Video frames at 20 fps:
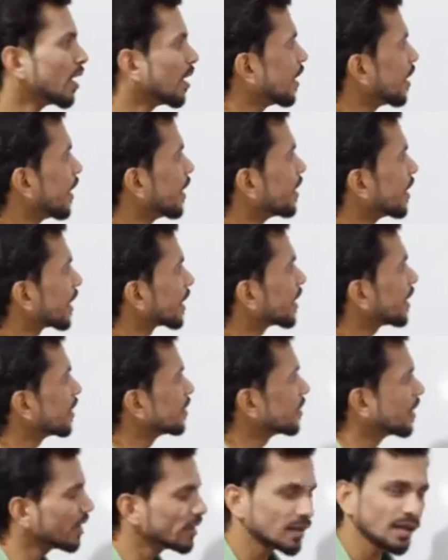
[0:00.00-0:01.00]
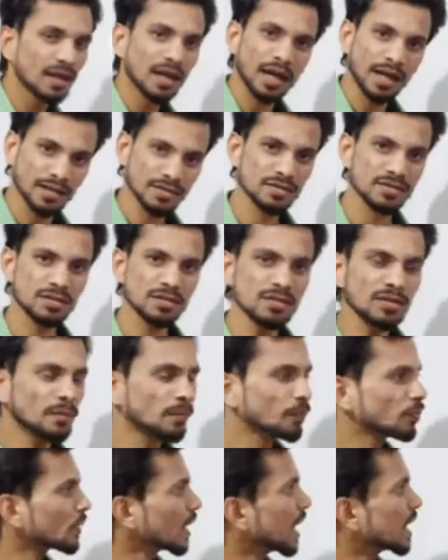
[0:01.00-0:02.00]
And again in the last
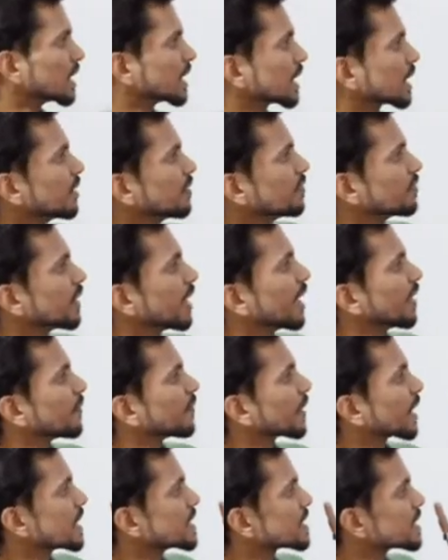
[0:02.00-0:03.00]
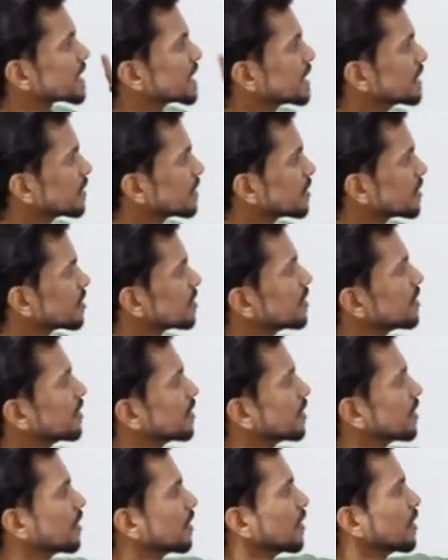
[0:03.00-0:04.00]
article we have considered
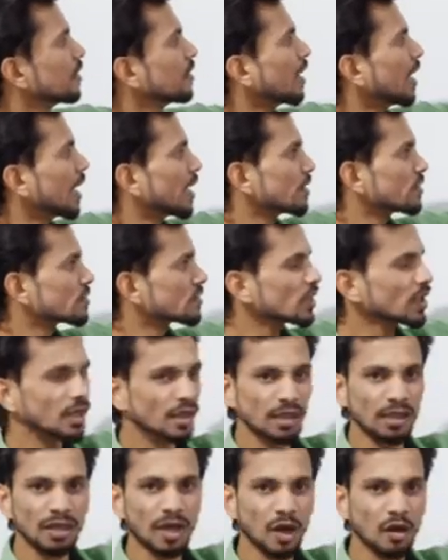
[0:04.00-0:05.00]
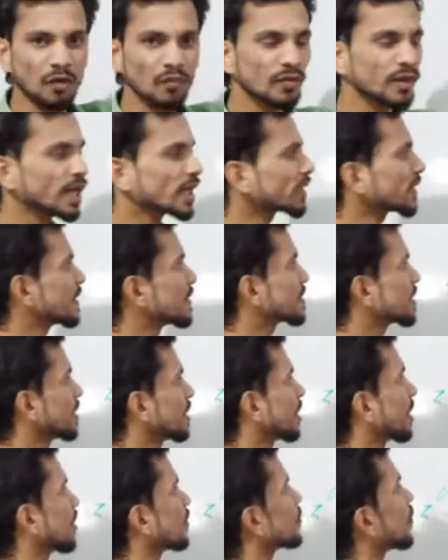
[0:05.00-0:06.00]
a stick, now we are
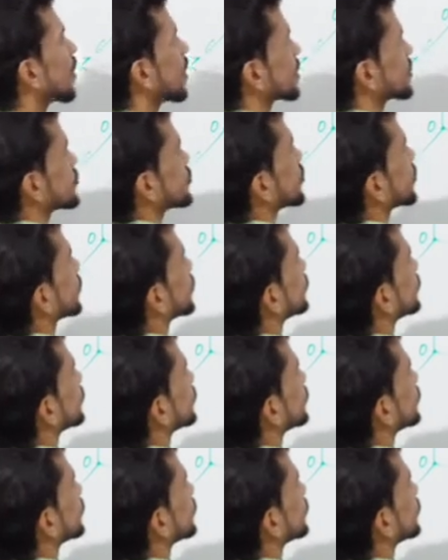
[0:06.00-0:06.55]
considered a watch